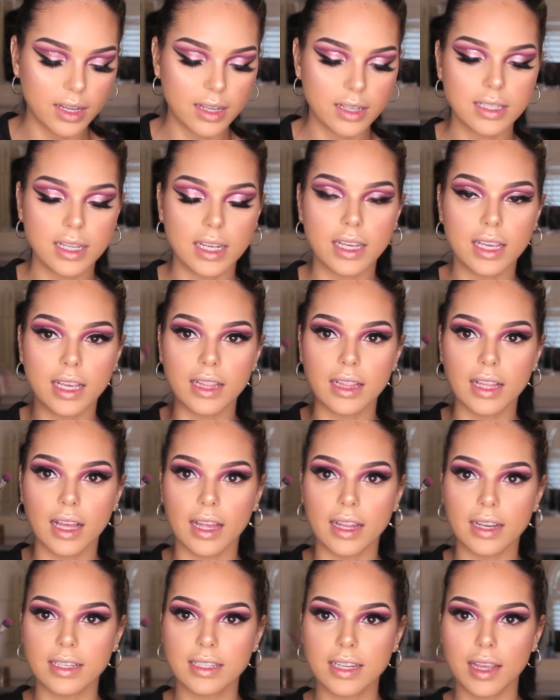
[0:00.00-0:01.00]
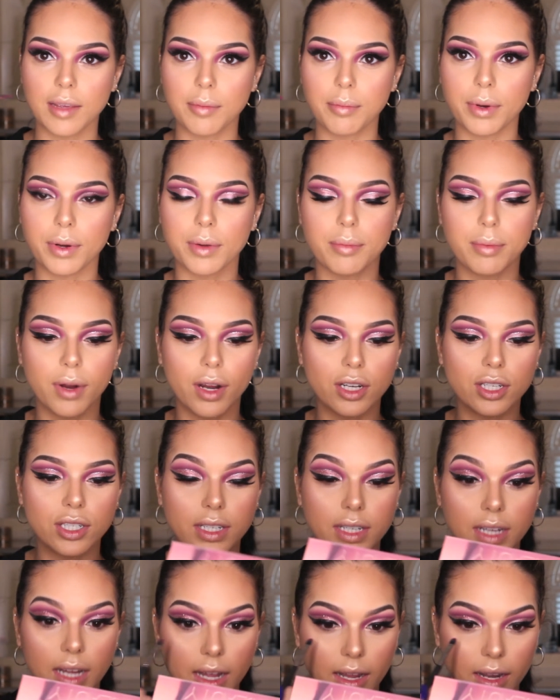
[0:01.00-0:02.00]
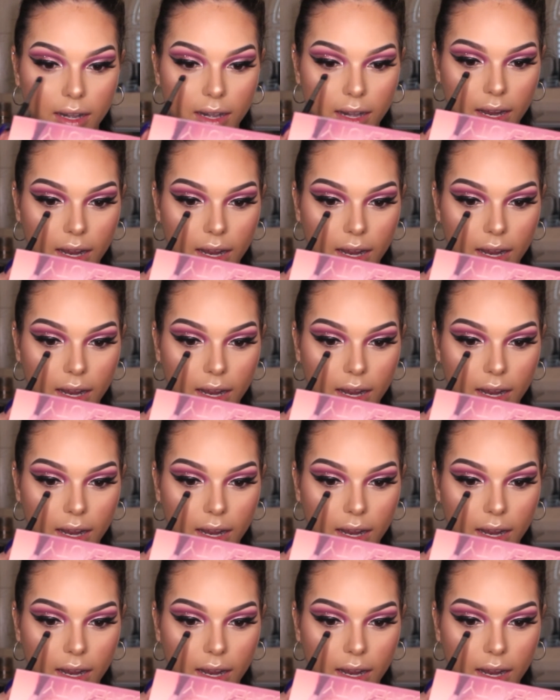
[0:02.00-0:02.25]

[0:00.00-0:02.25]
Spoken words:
Taking that tapered brush again,